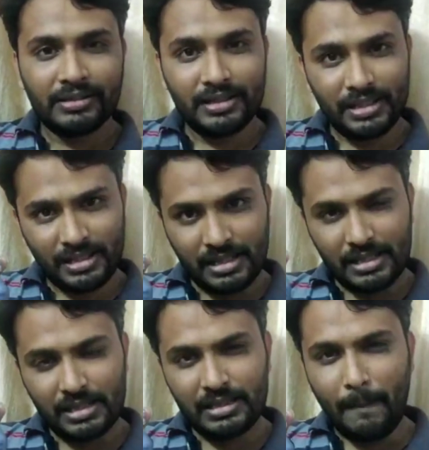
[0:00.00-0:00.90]
this
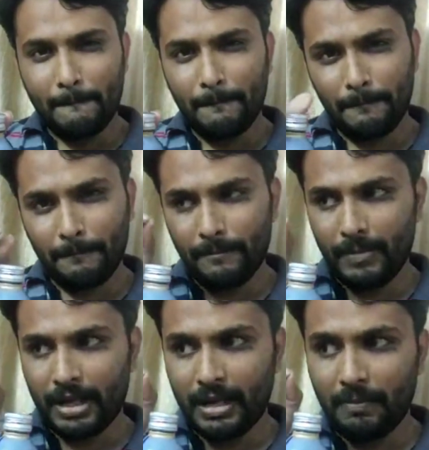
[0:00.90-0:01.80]
is the
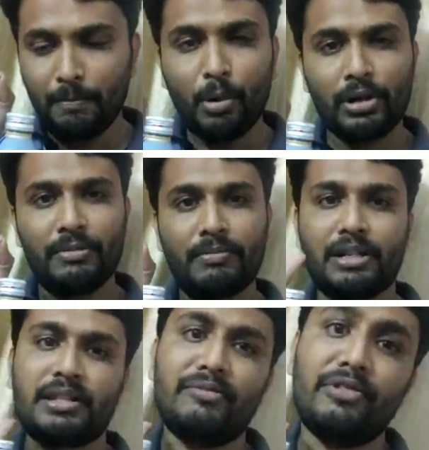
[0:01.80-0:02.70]
important
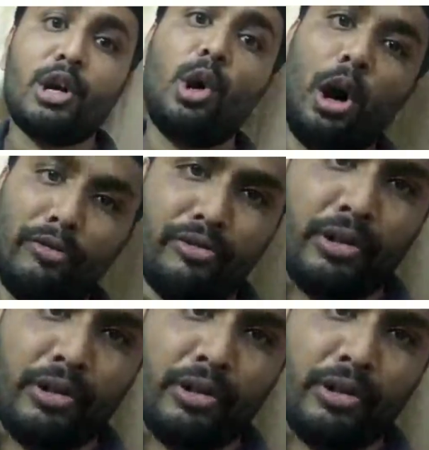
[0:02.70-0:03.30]
medicine for cough.